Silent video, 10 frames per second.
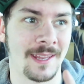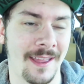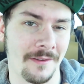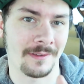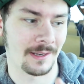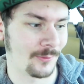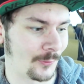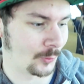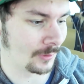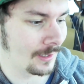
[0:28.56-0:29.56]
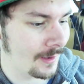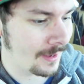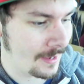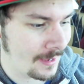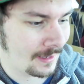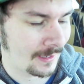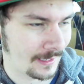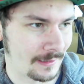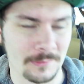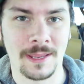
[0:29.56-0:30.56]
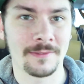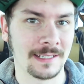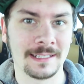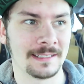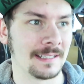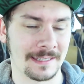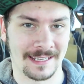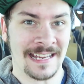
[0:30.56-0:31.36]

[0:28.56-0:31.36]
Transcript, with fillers: have any food. And we haven't eaten anything.